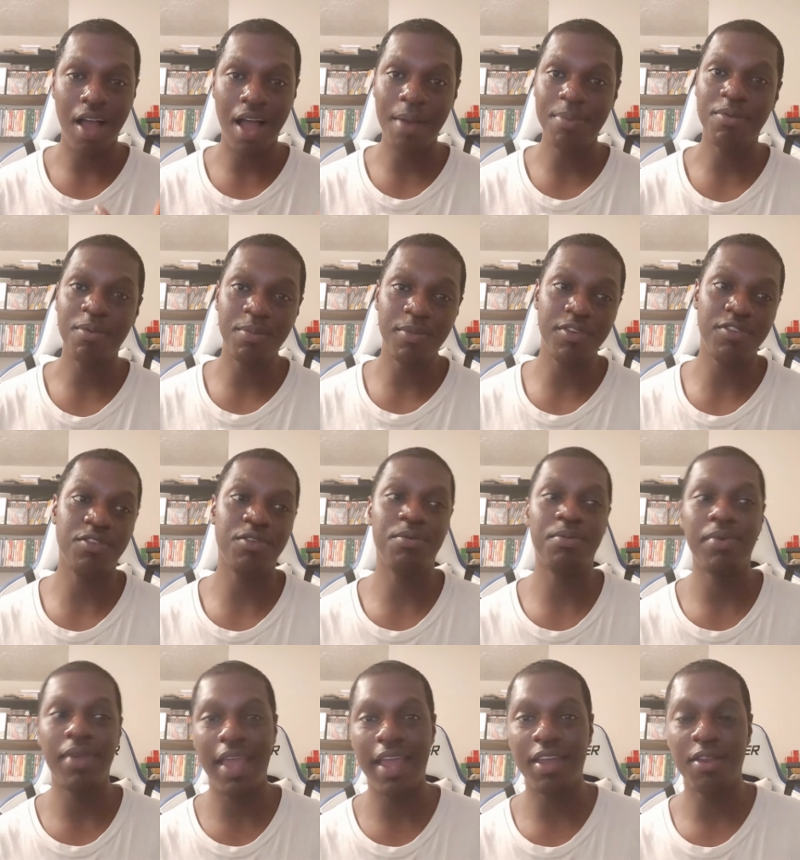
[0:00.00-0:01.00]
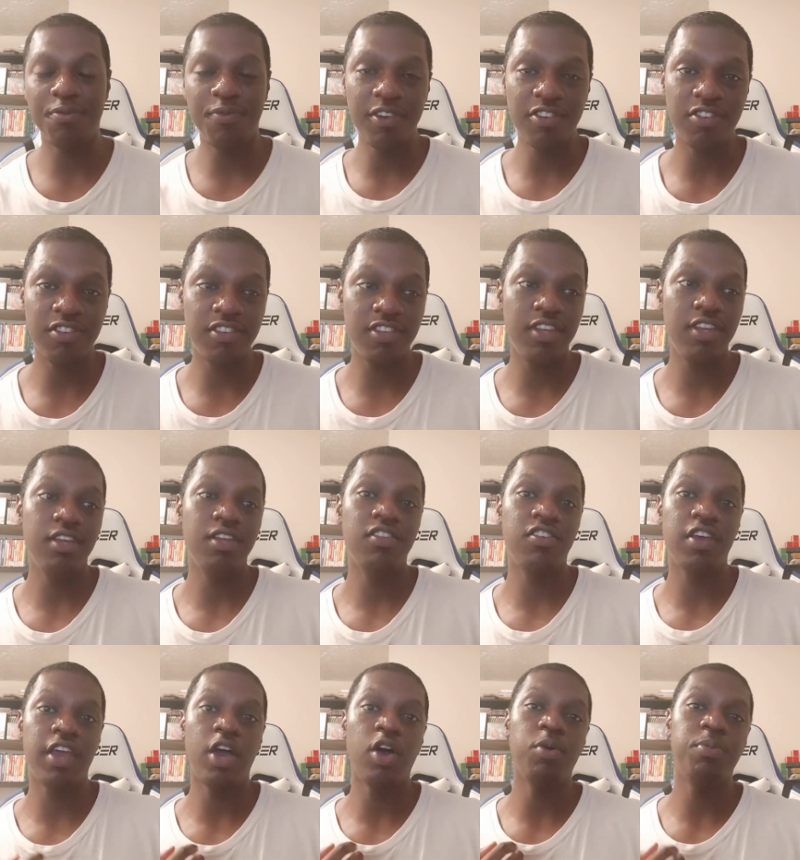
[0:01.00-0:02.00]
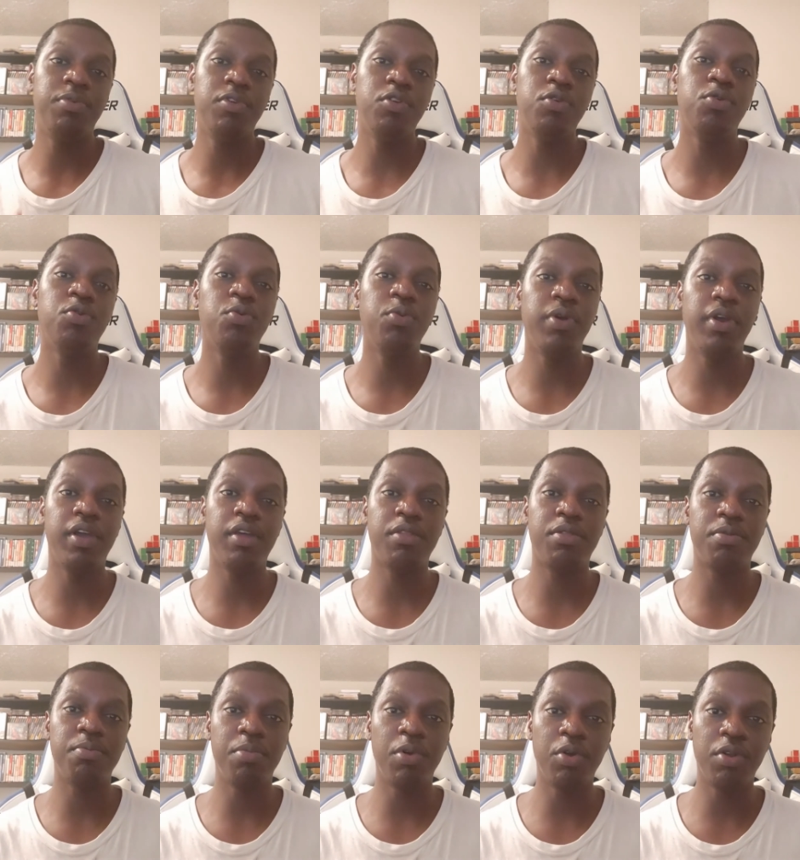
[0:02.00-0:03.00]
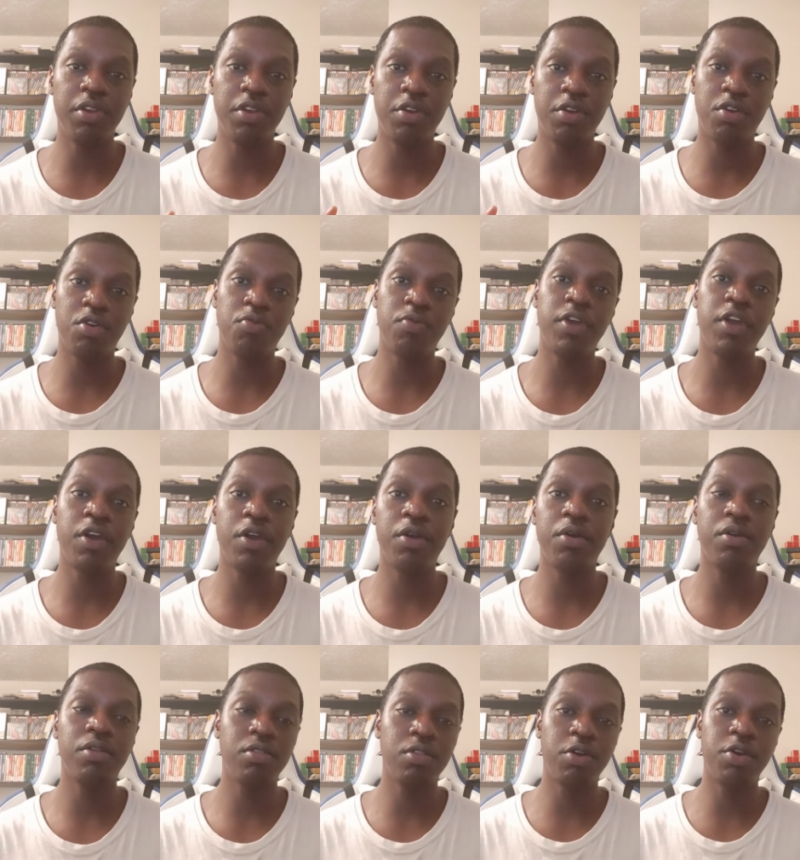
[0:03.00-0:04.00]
optimism and efficiency to help you with building your career,